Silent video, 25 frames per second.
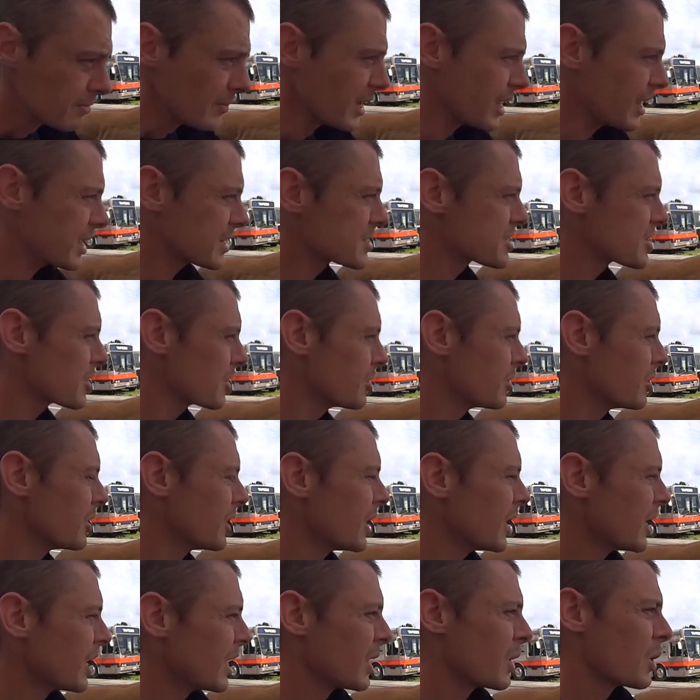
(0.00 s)
And so
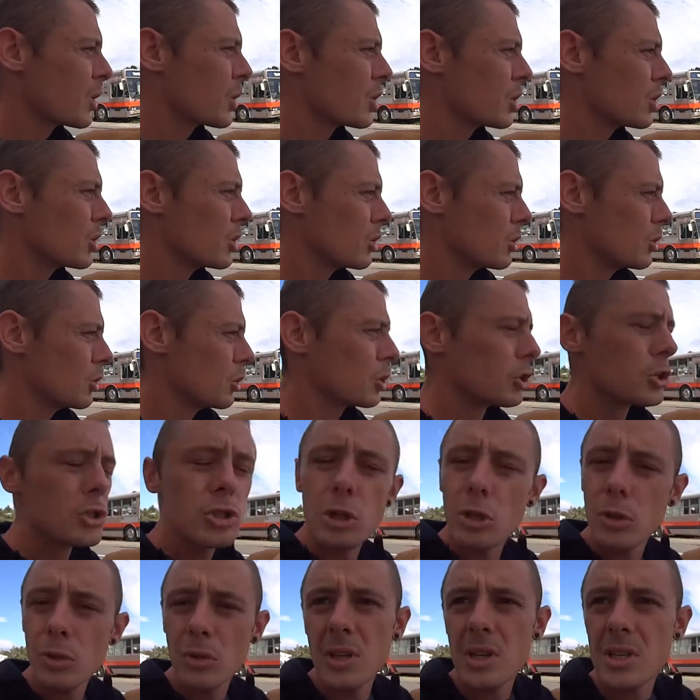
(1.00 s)
you can
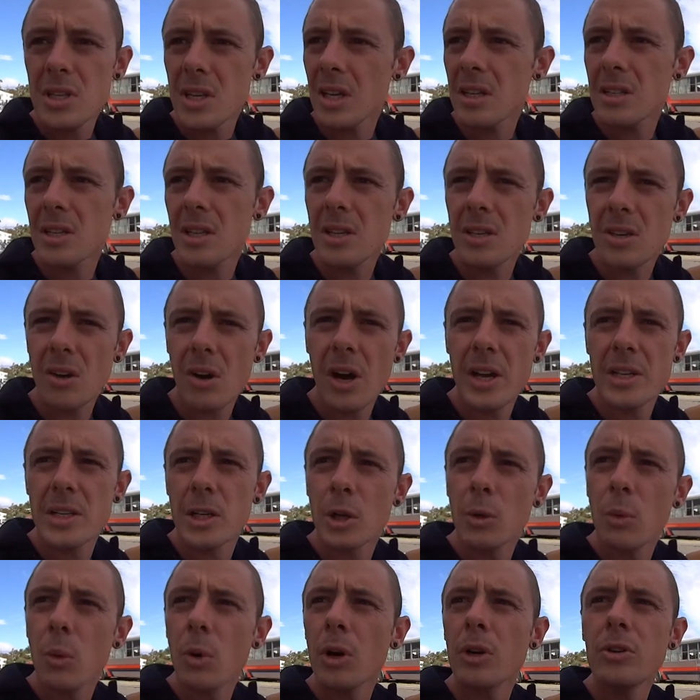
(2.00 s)
do this exercise, and
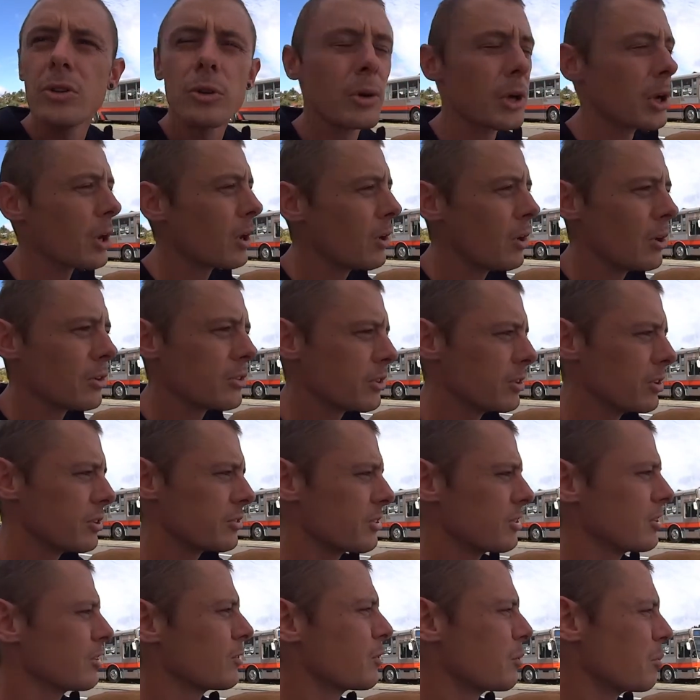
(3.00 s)
you want to do it in lots and lots
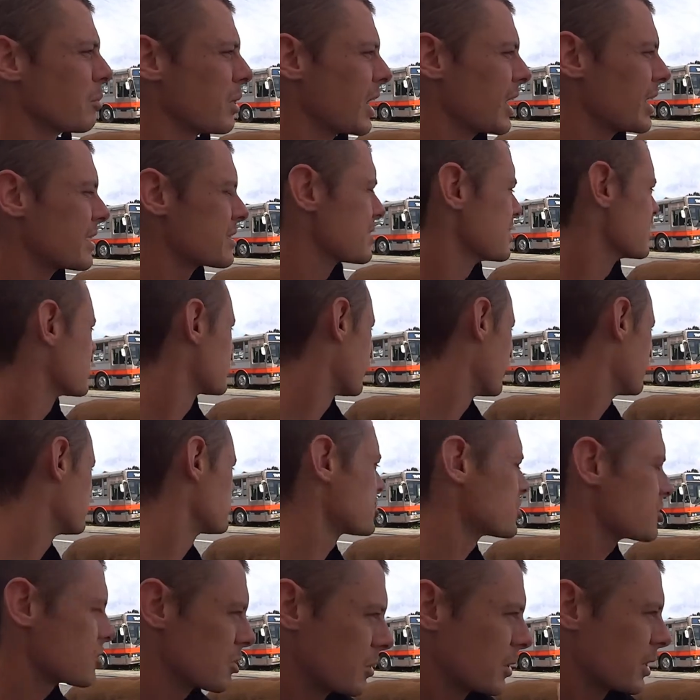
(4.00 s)
of different places. I'm
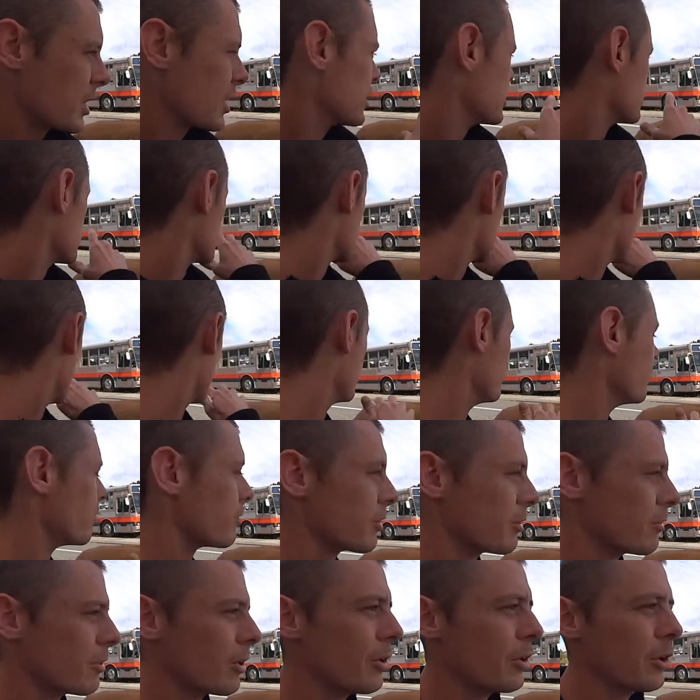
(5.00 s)
just doing it just on
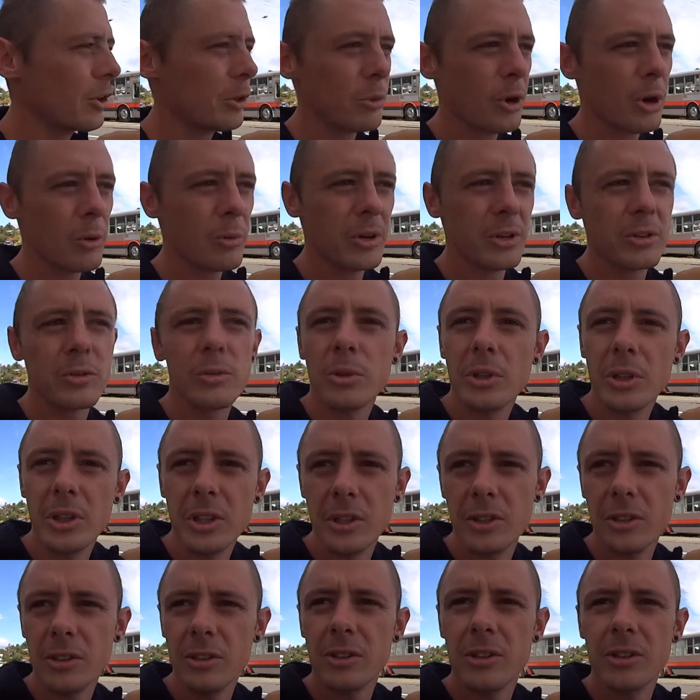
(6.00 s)
the road at the moment. It's really
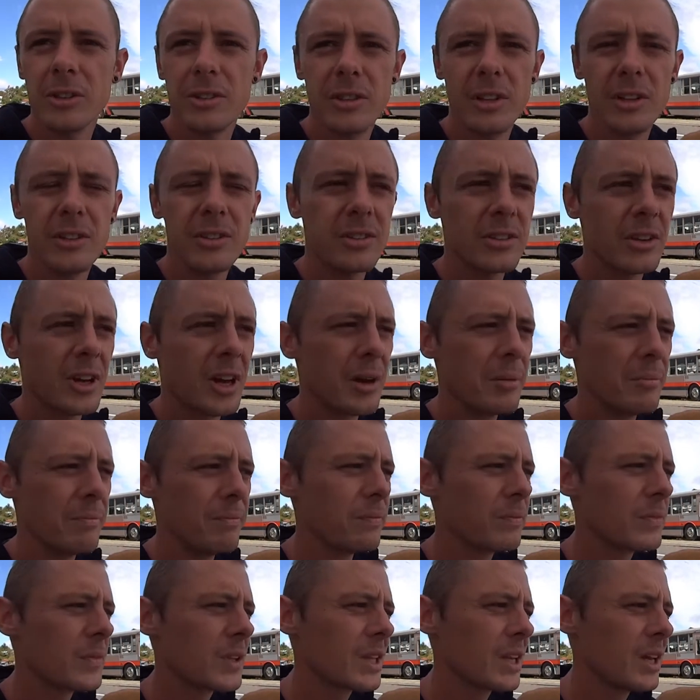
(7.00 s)
good because it's
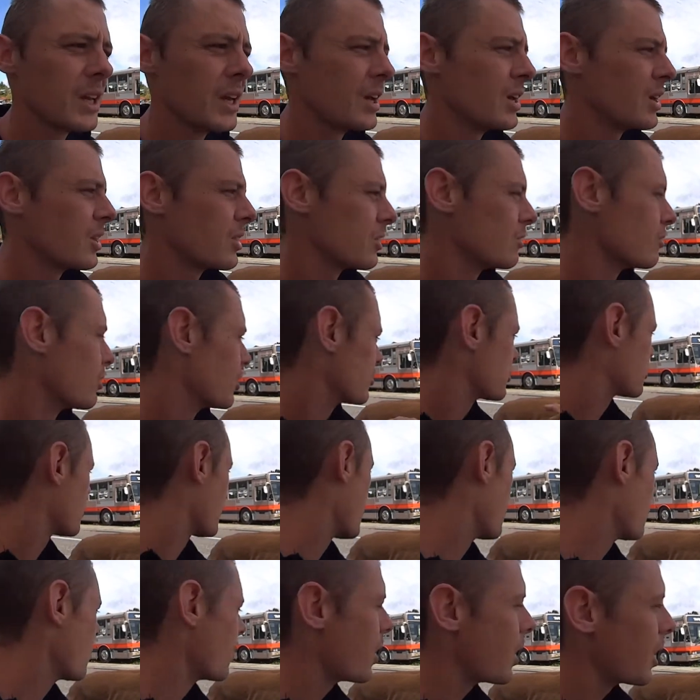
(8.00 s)
the road's
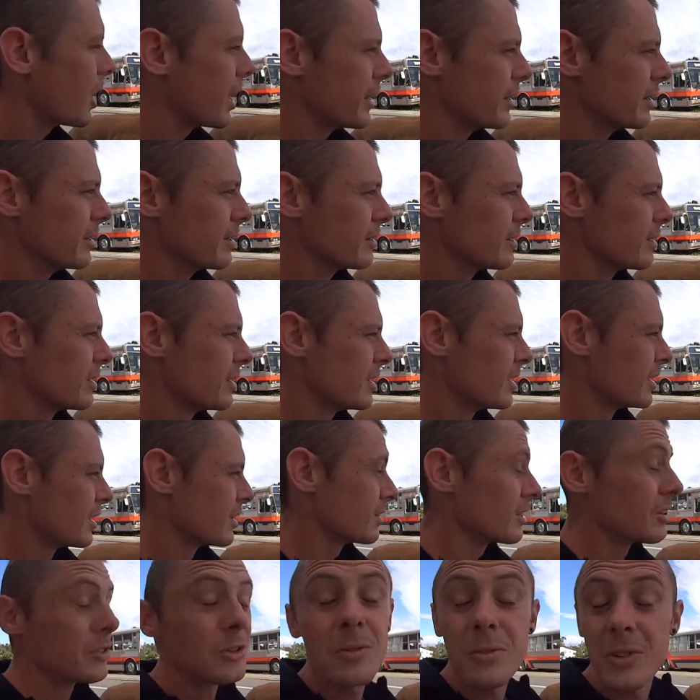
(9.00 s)
quite wide, and
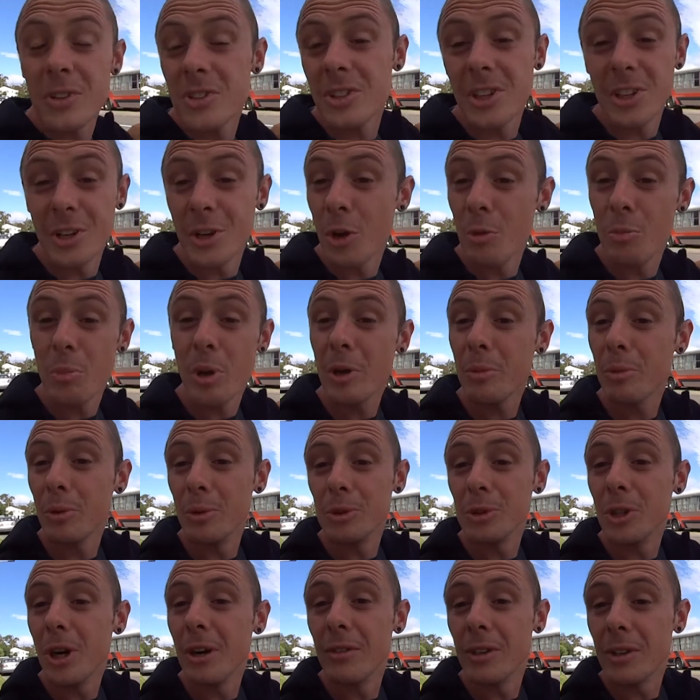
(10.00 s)
there's obviously no people
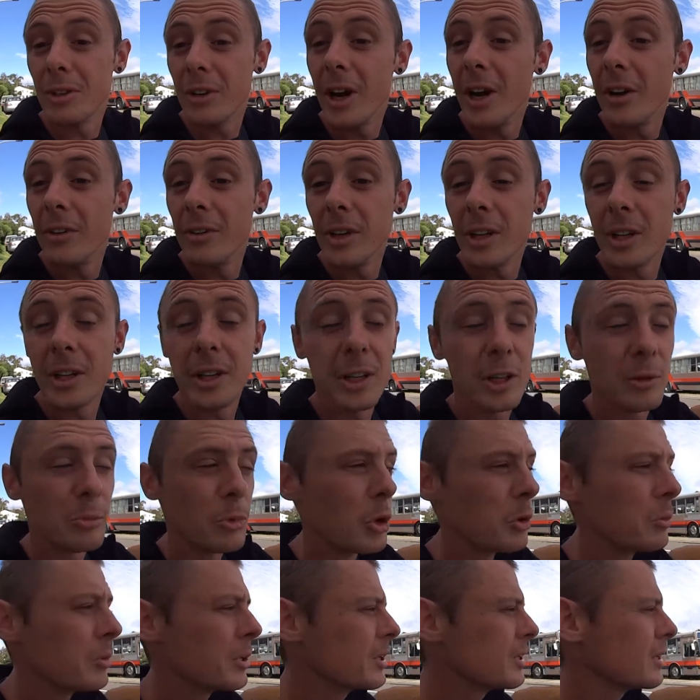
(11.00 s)
driving around really at the
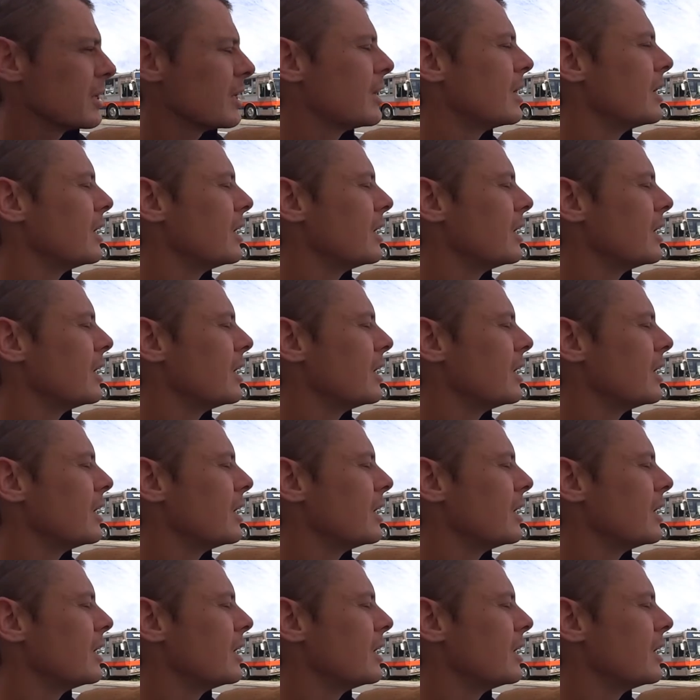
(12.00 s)
moment.